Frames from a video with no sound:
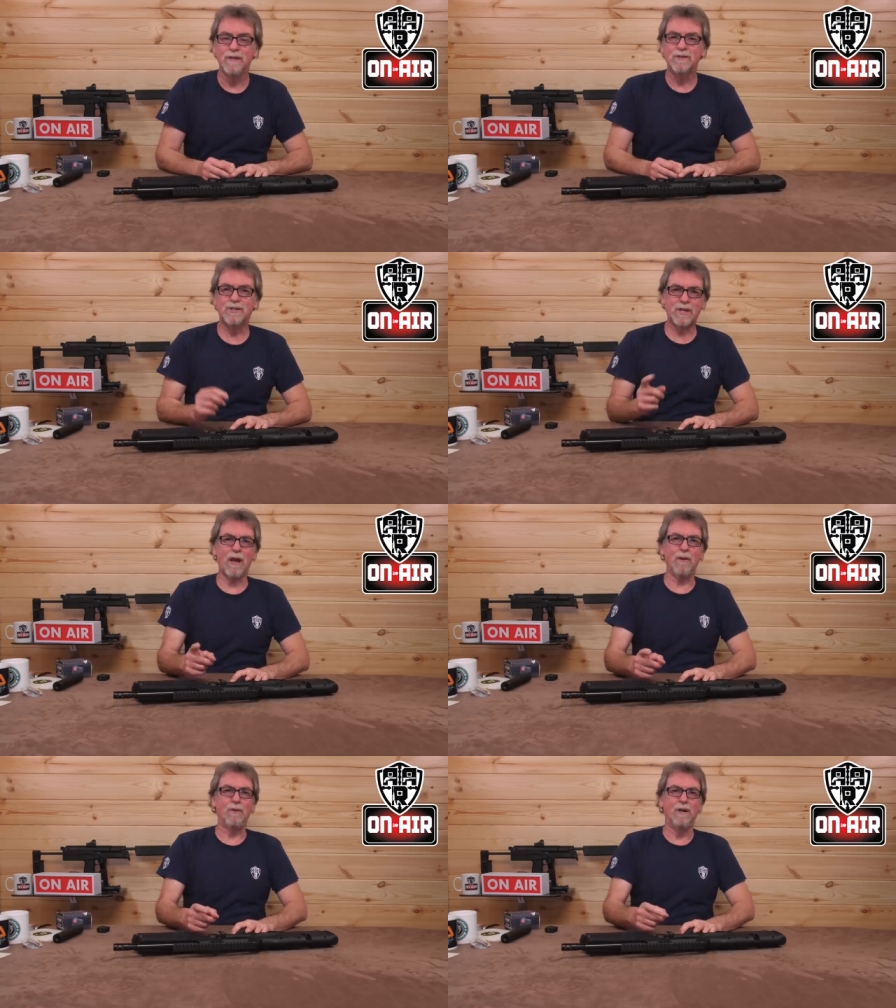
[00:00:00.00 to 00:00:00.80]

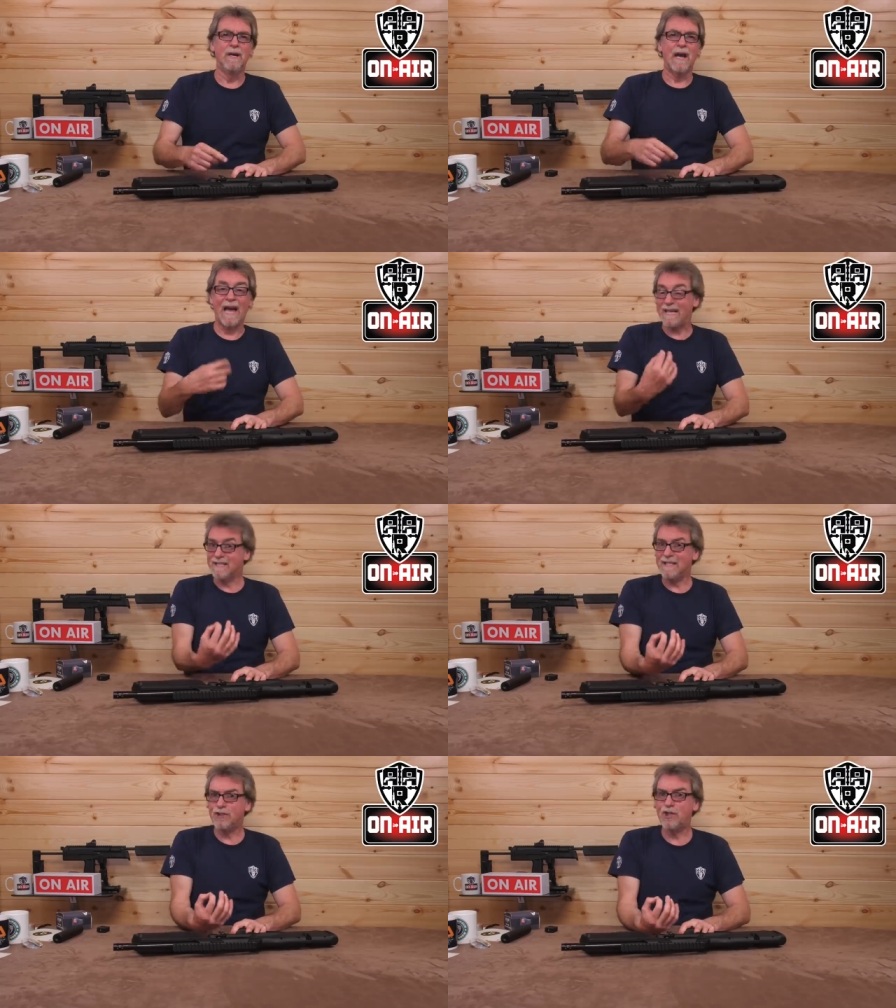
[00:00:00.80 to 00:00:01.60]
So,
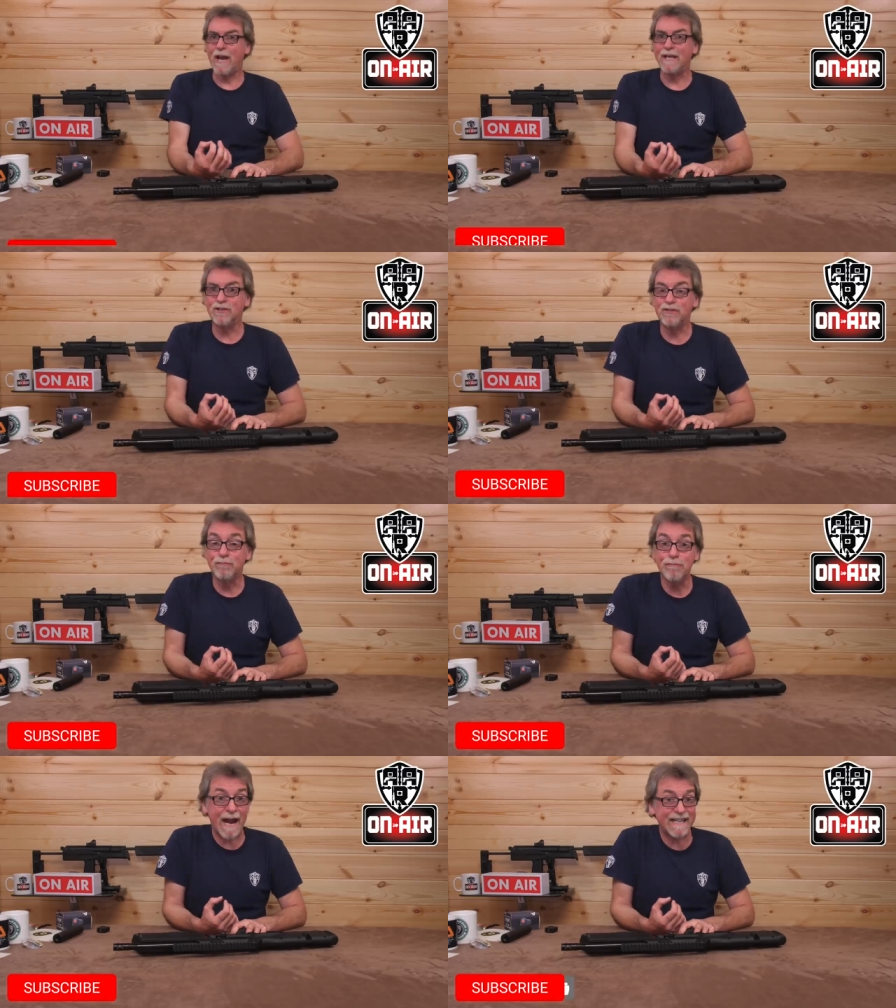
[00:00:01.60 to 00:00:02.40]
has it changed
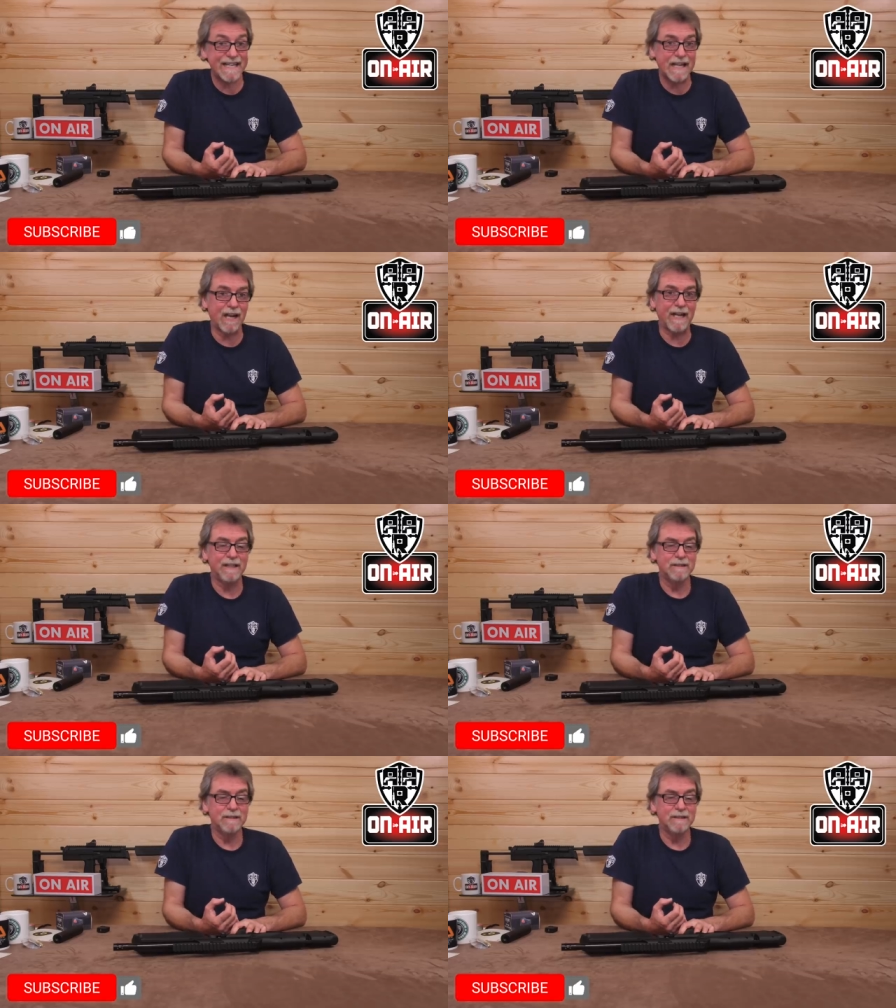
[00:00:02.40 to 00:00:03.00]
radically?